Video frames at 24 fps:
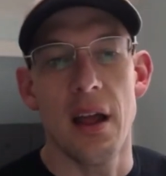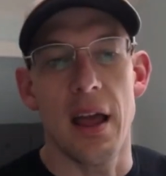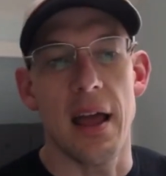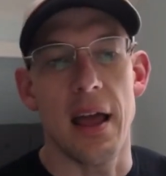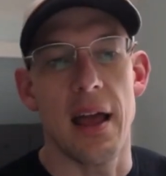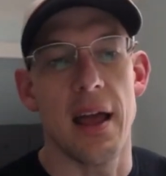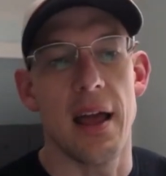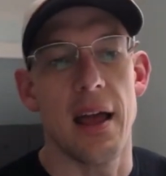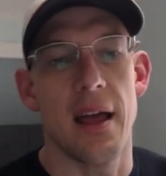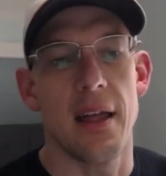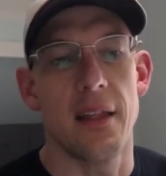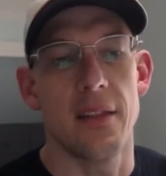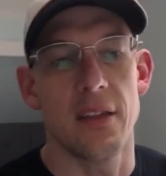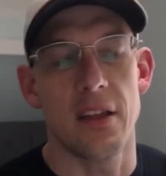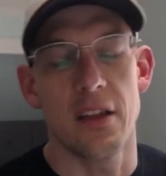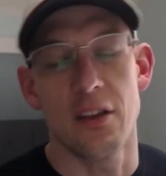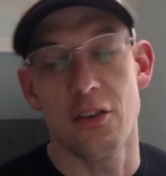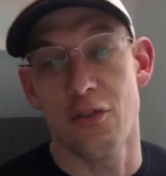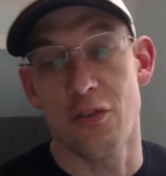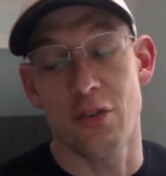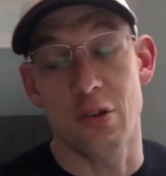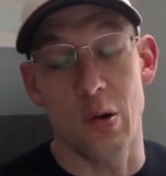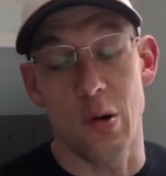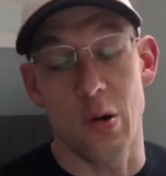And they
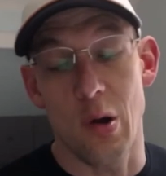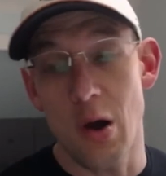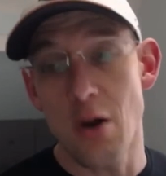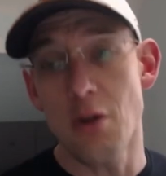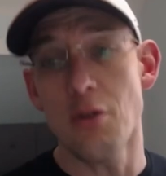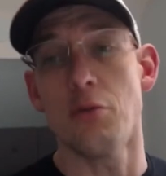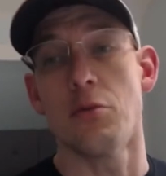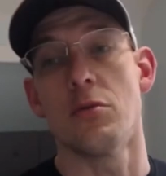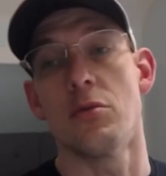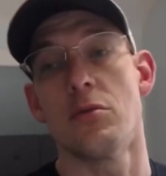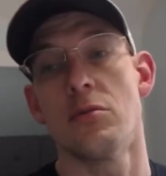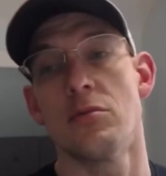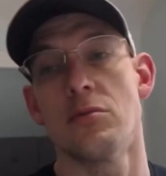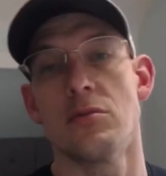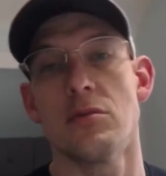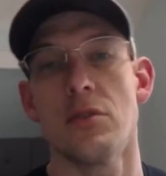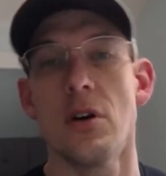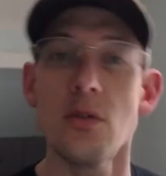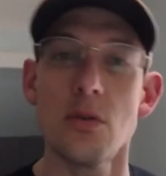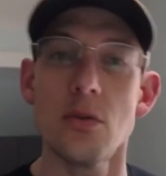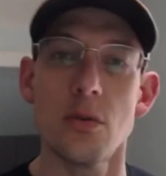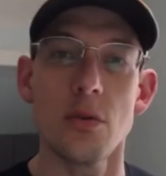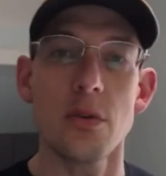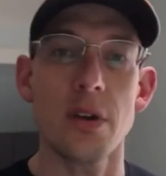usually go, oh,
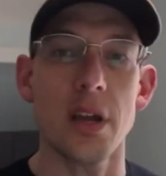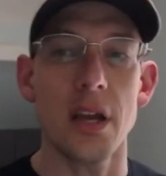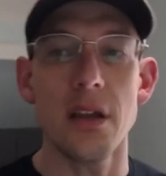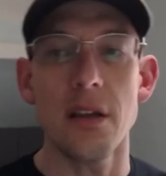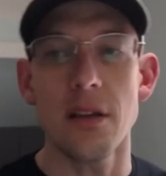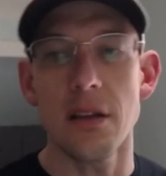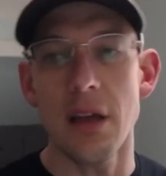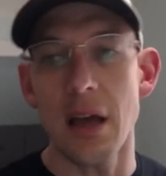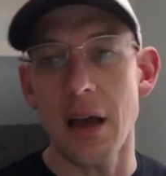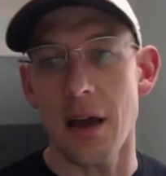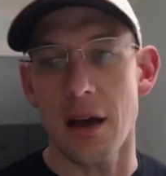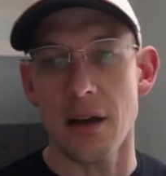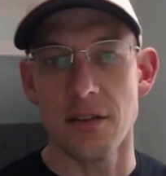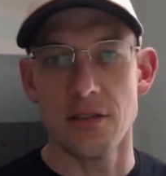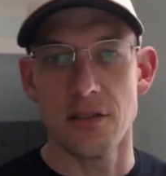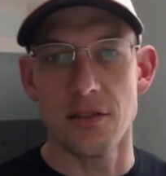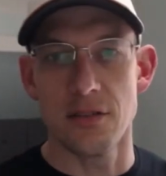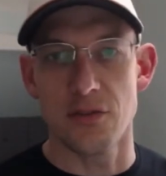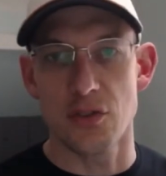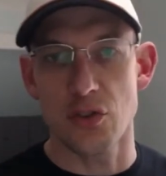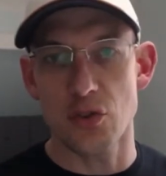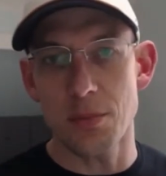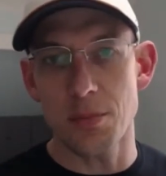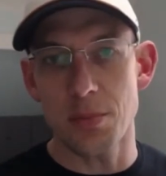okay, yeah, you
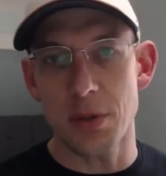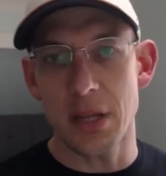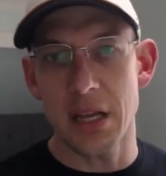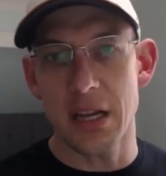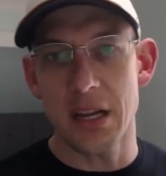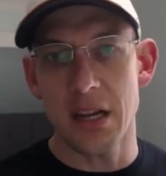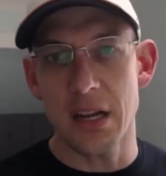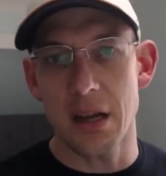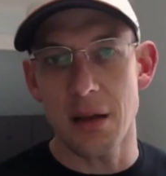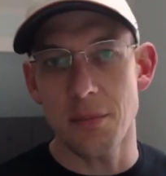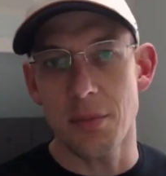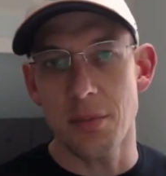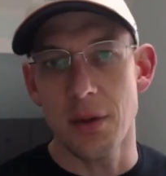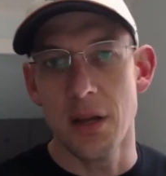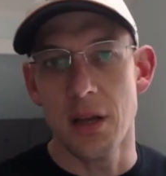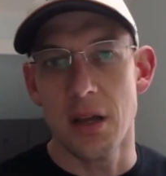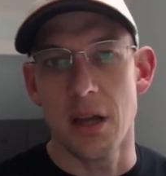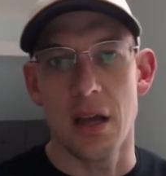have a trip planning up?